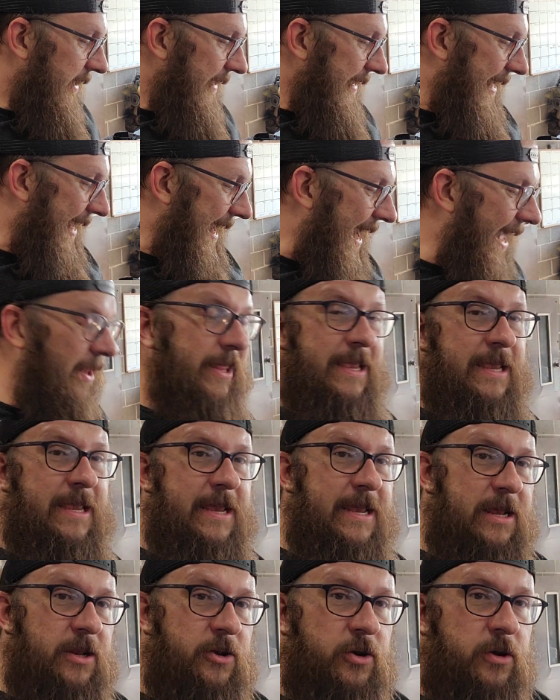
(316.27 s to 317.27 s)
galley
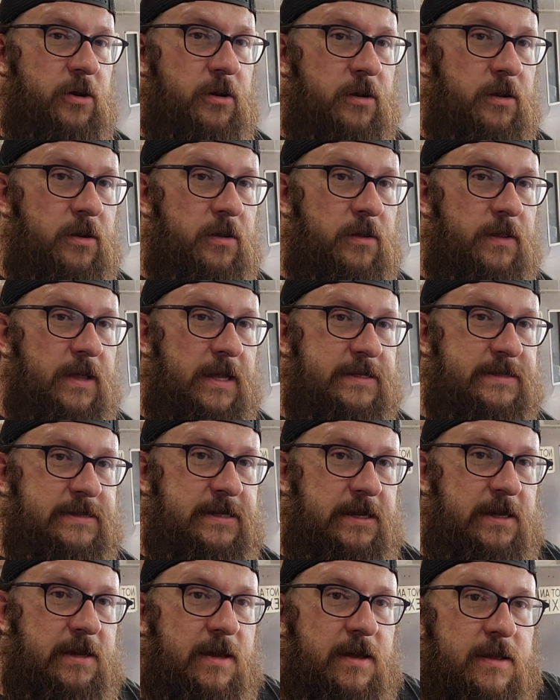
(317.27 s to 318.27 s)
heater. That's
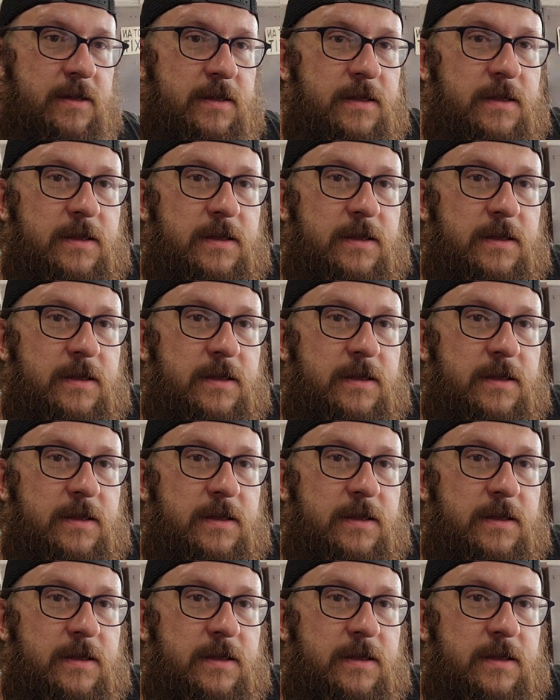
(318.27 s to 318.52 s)
the